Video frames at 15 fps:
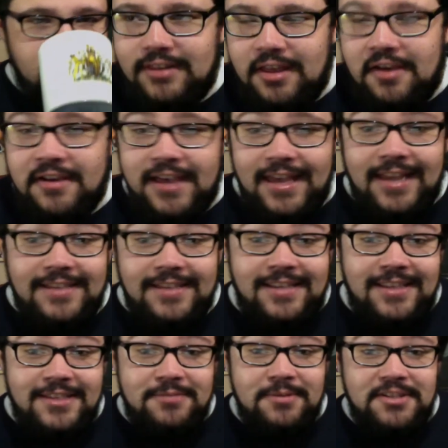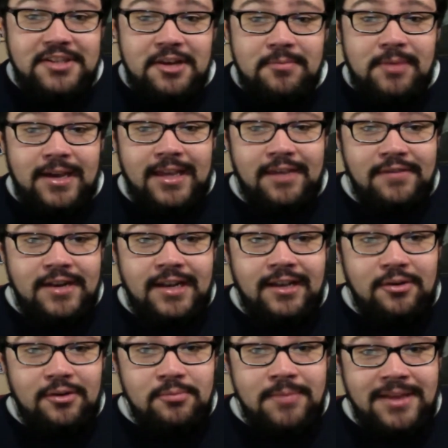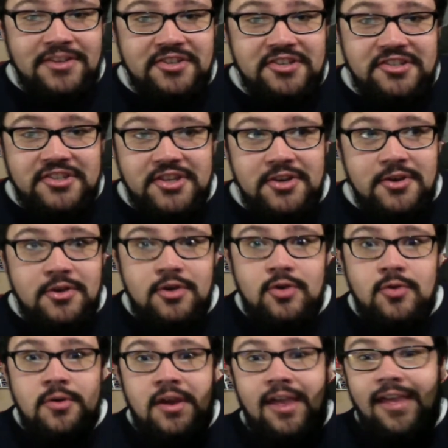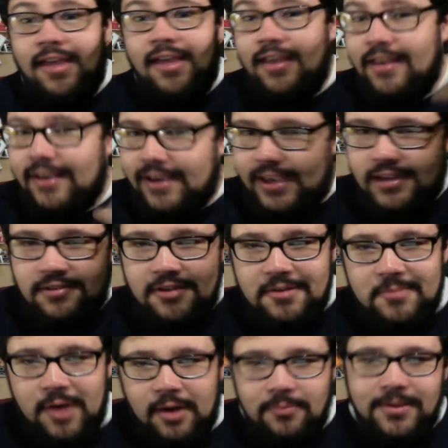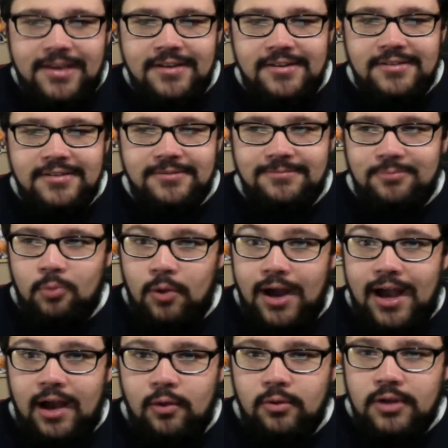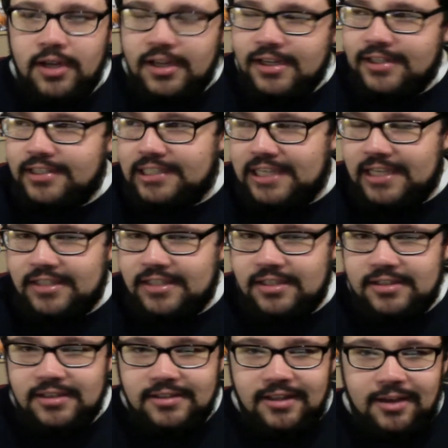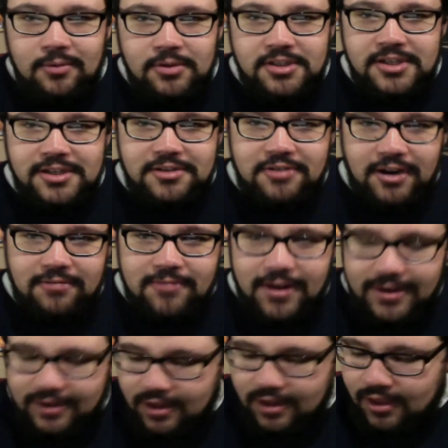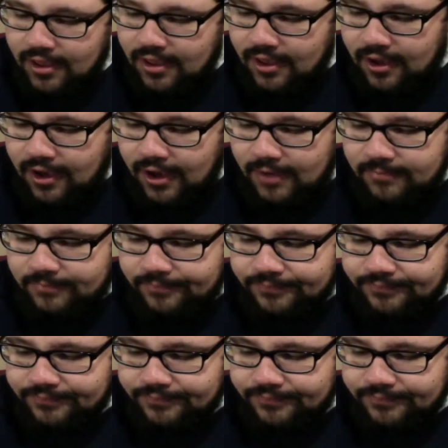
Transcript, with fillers: Okay, let's end this week's show by giving a little mention to Kidrobot because wow, Jesus, it's like watching a train wreck. Um,